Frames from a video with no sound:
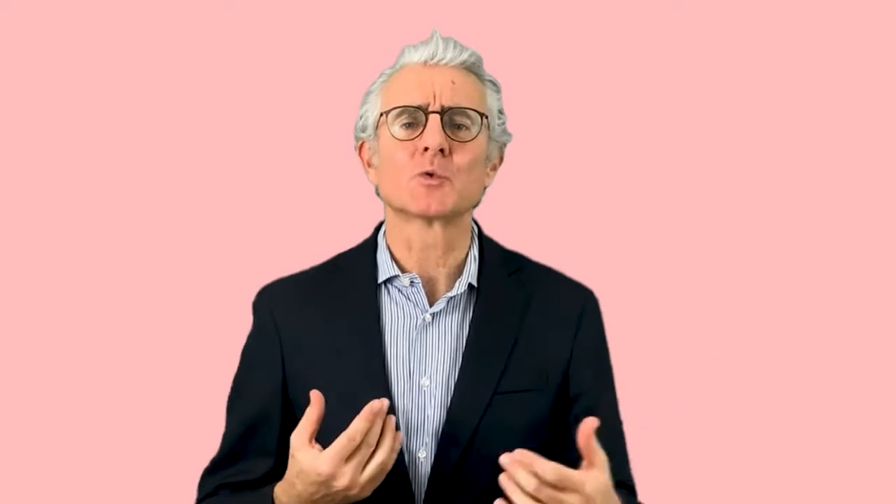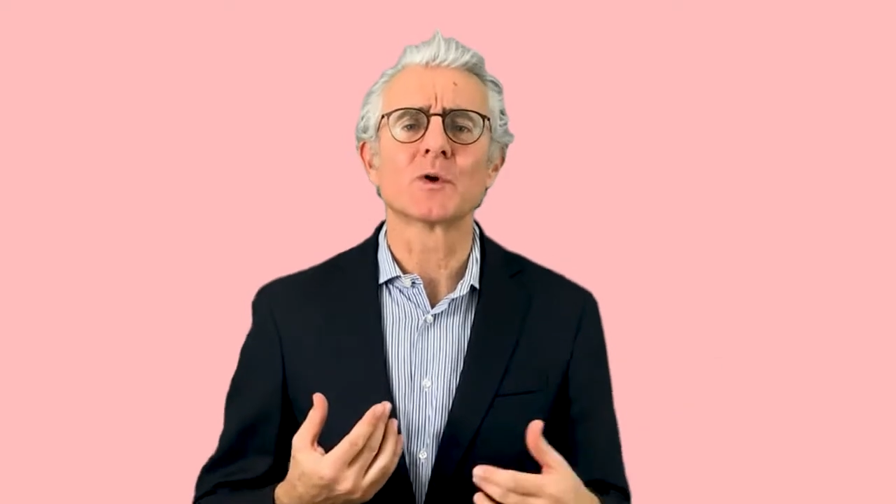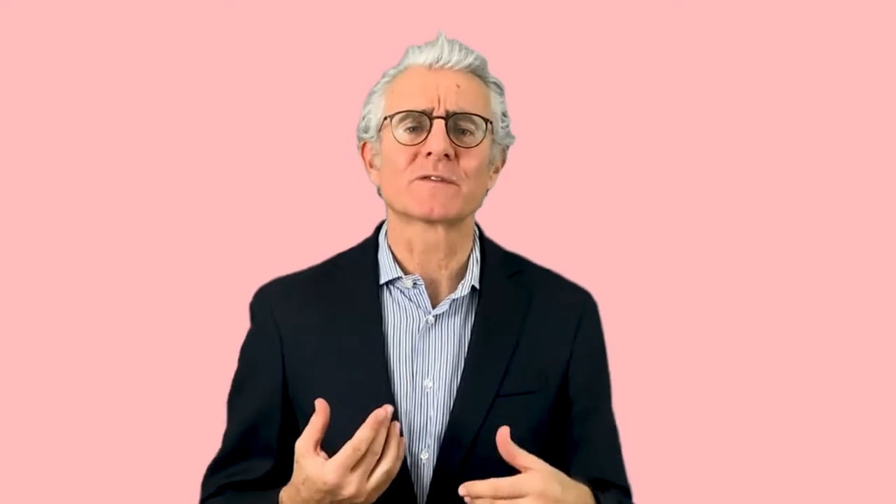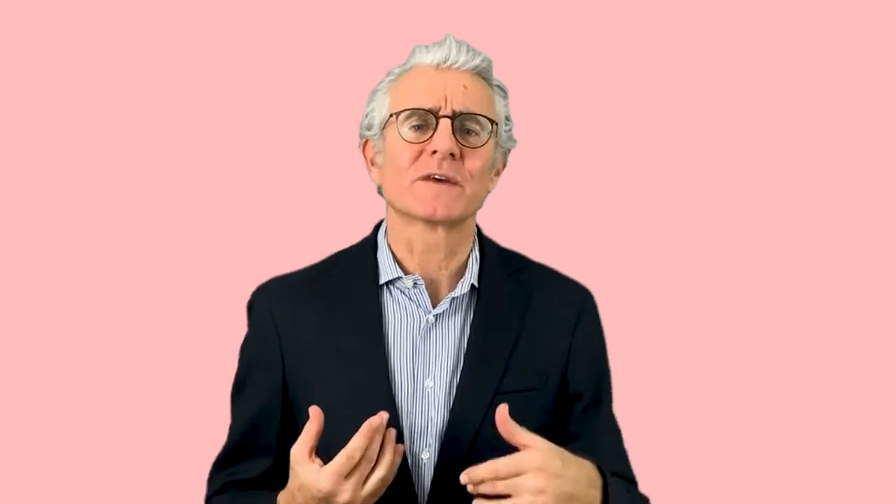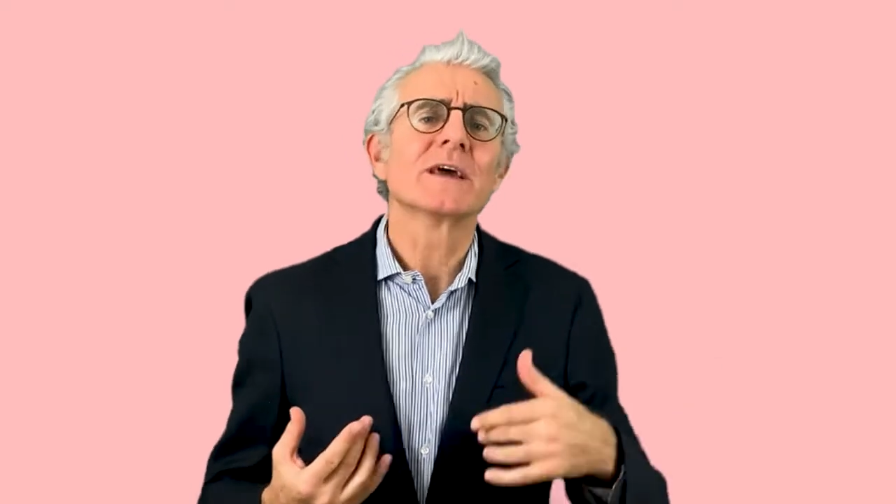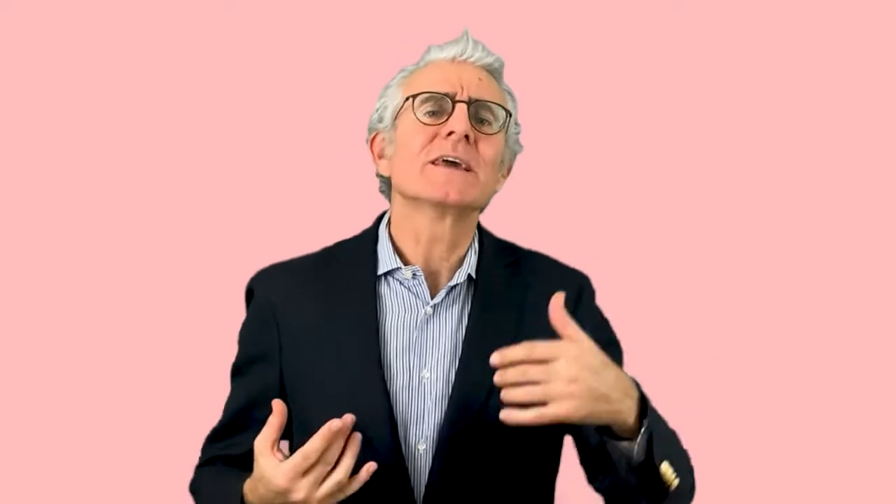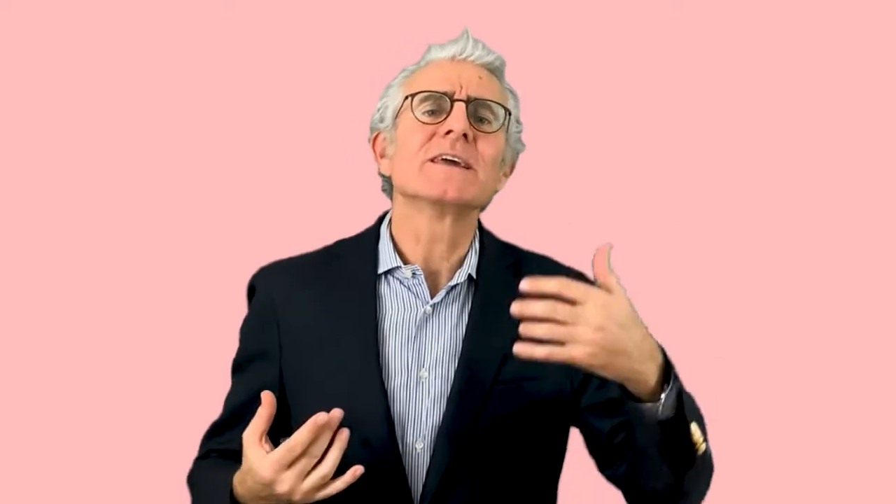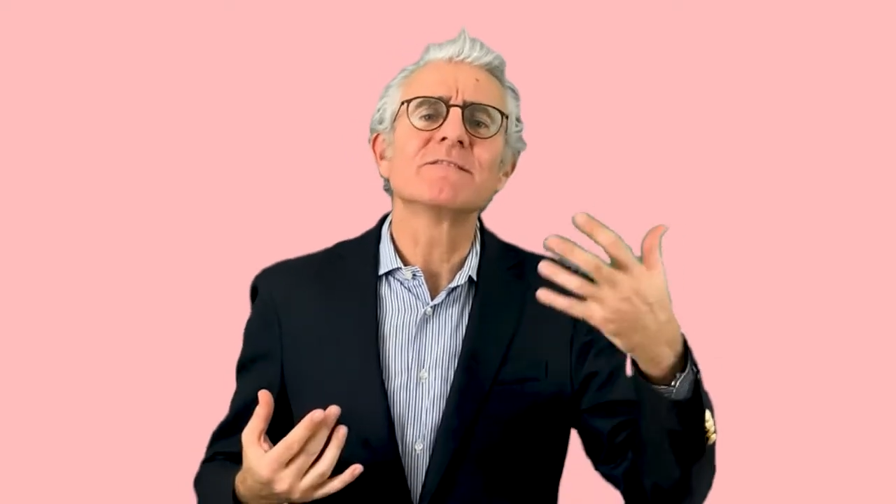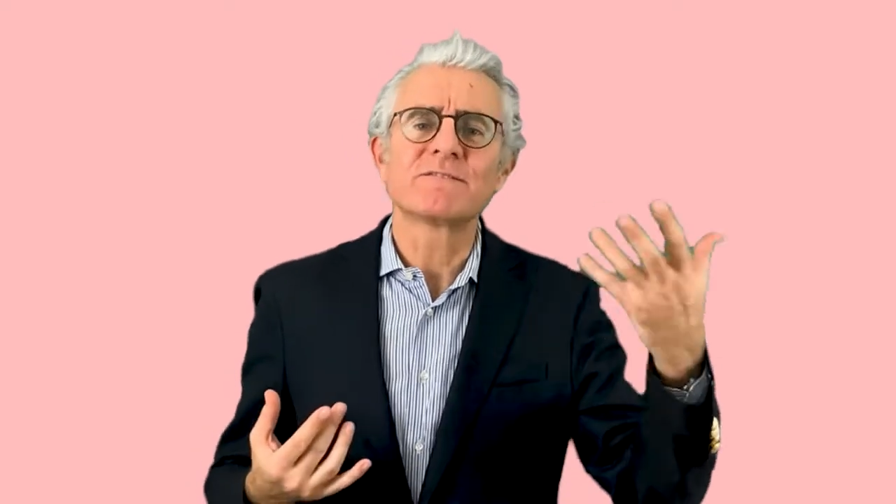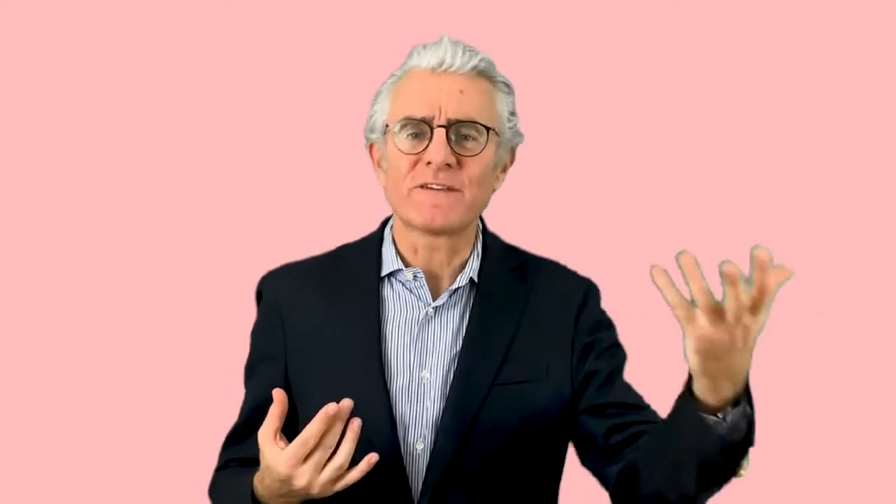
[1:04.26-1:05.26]
was
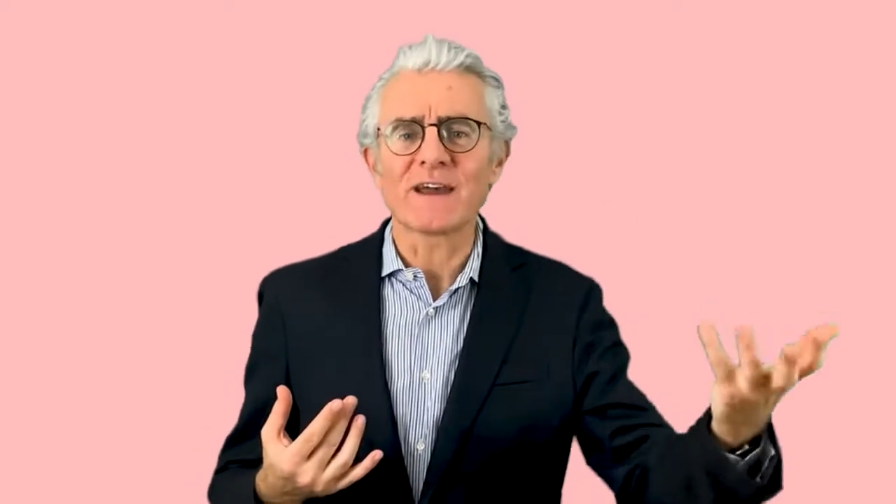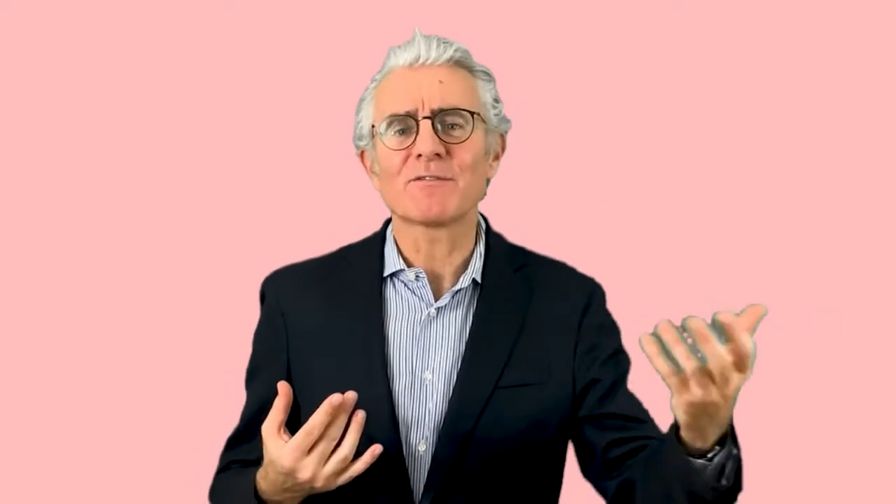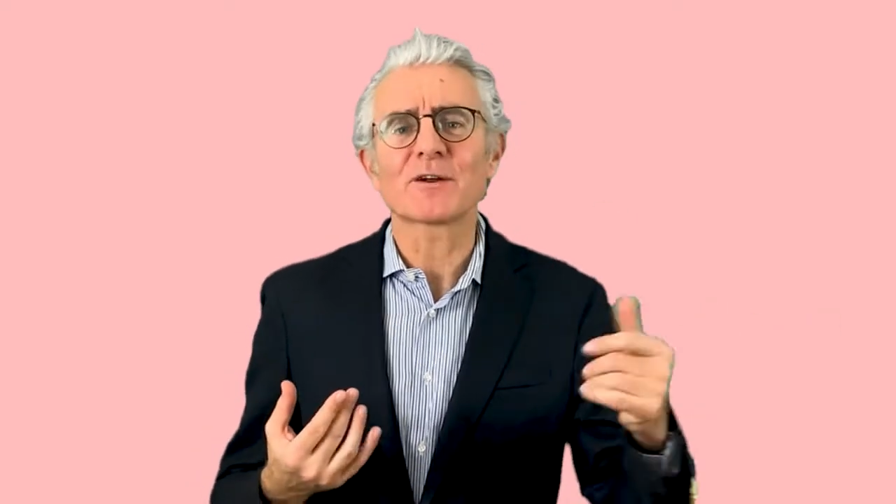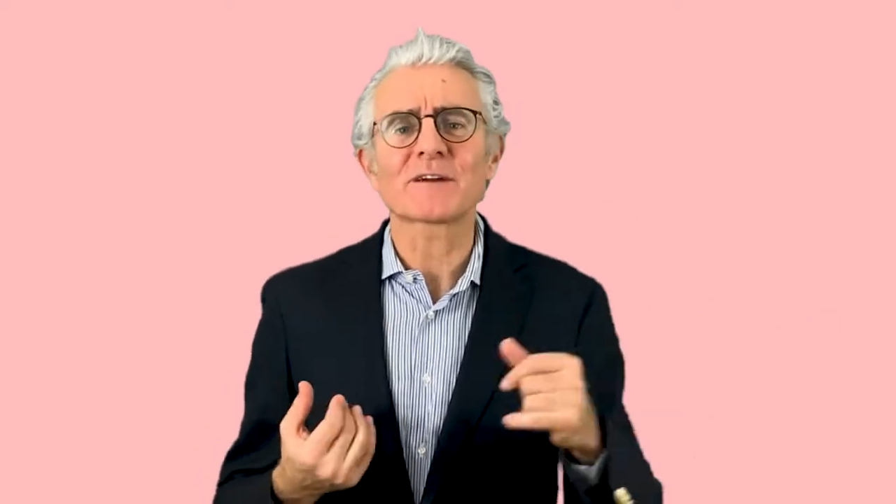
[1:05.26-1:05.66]
in favor